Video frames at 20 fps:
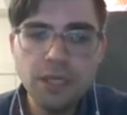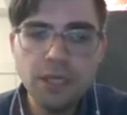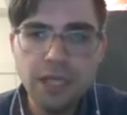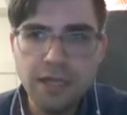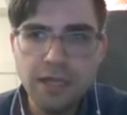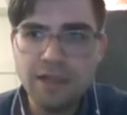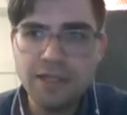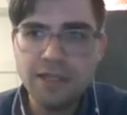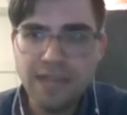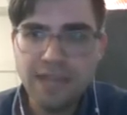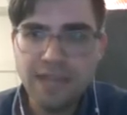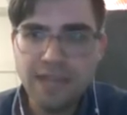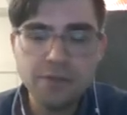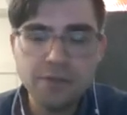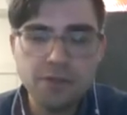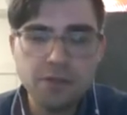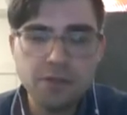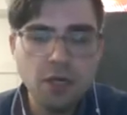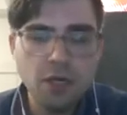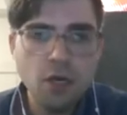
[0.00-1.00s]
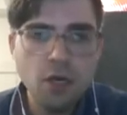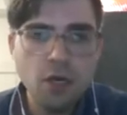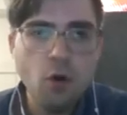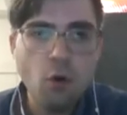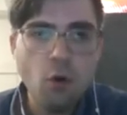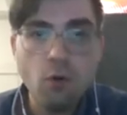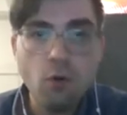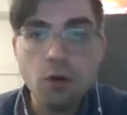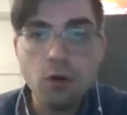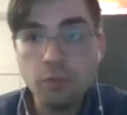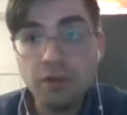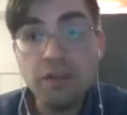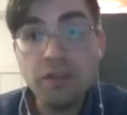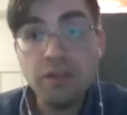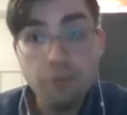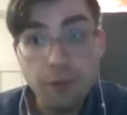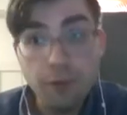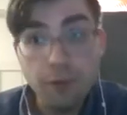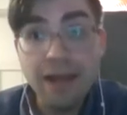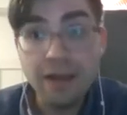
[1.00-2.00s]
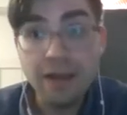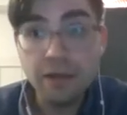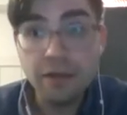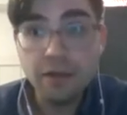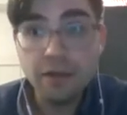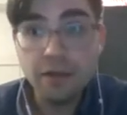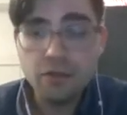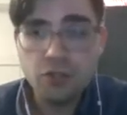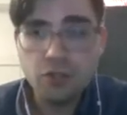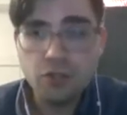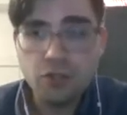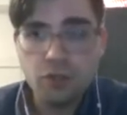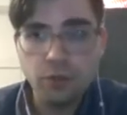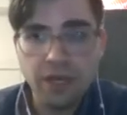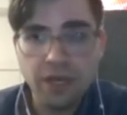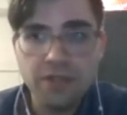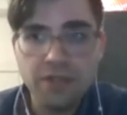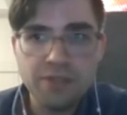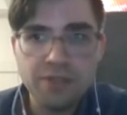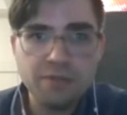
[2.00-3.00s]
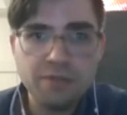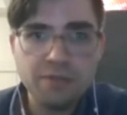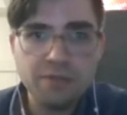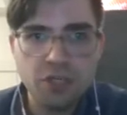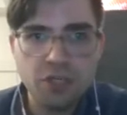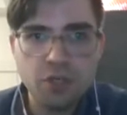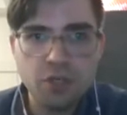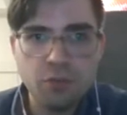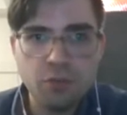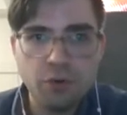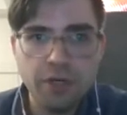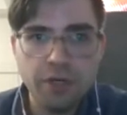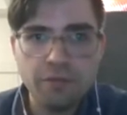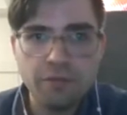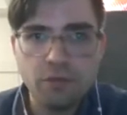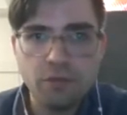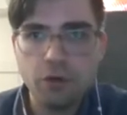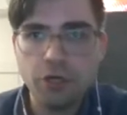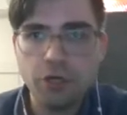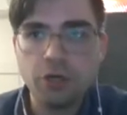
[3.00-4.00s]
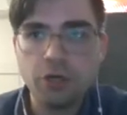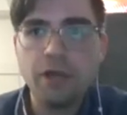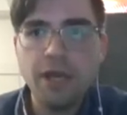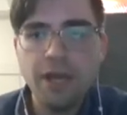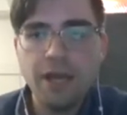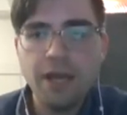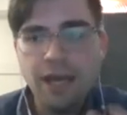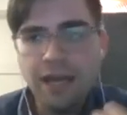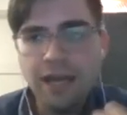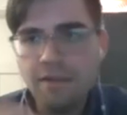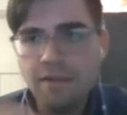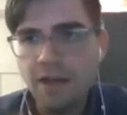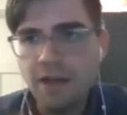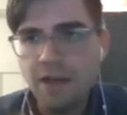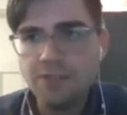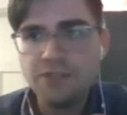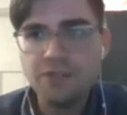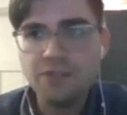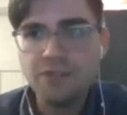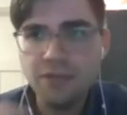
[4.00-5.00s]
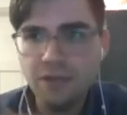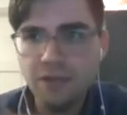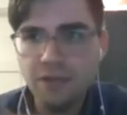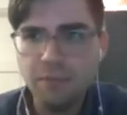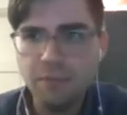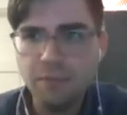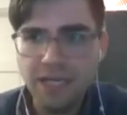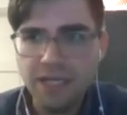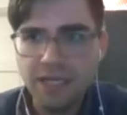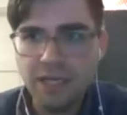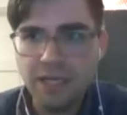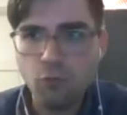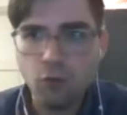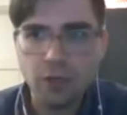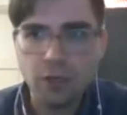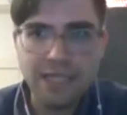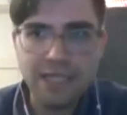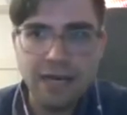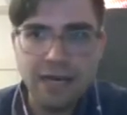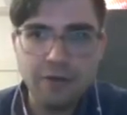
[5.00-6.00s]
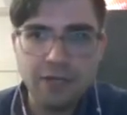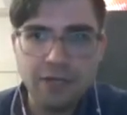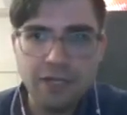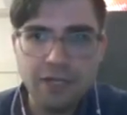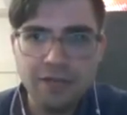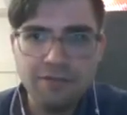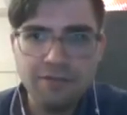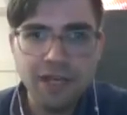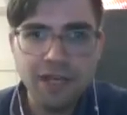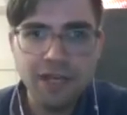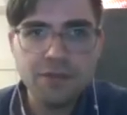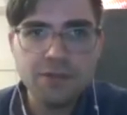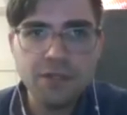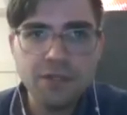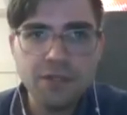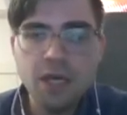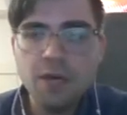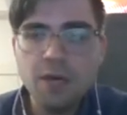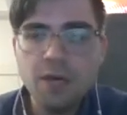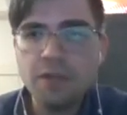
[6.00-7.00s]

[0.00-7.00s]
in the text or would threaten to raise such a point of order, and thus it might get worked out in advance.